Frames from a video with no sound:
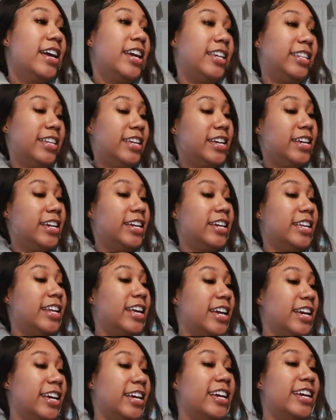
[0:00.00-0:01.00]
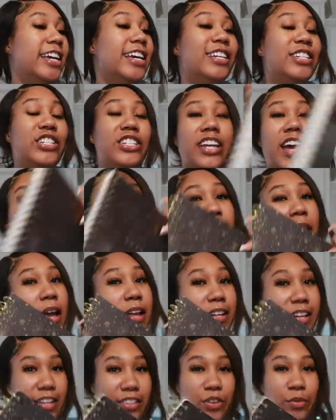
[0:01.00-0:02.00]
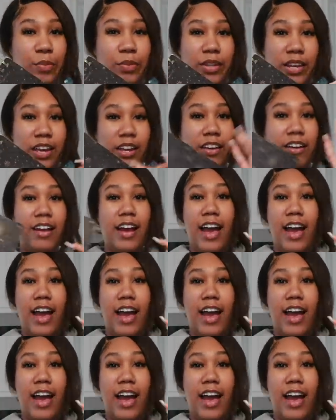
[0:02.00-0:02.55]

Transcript: And then she got me another planner.